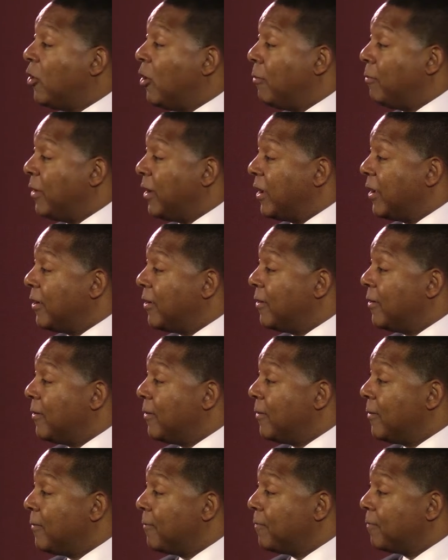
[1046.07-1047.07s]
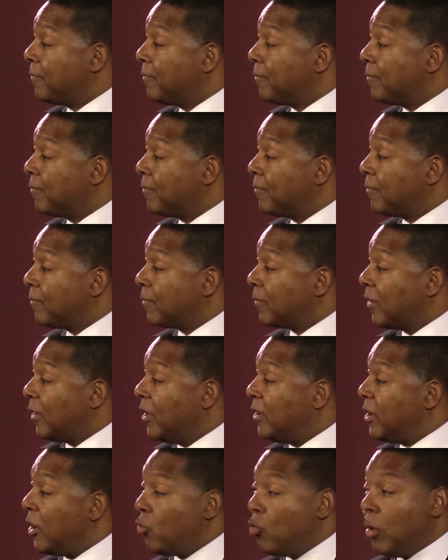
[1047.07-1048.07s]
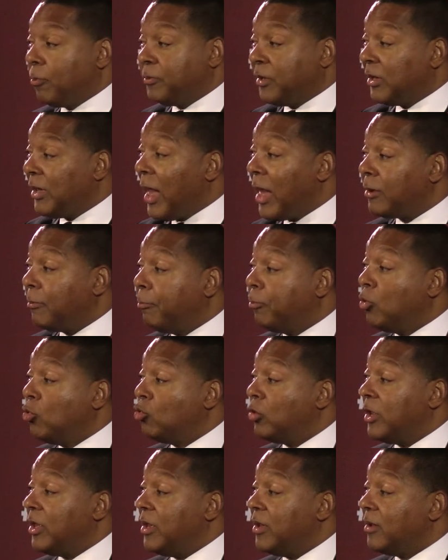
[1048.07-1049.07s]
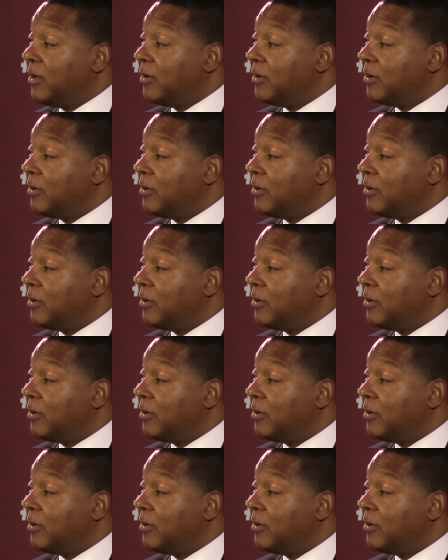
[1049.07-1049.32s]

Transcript: army, and they whipped a lot of booty.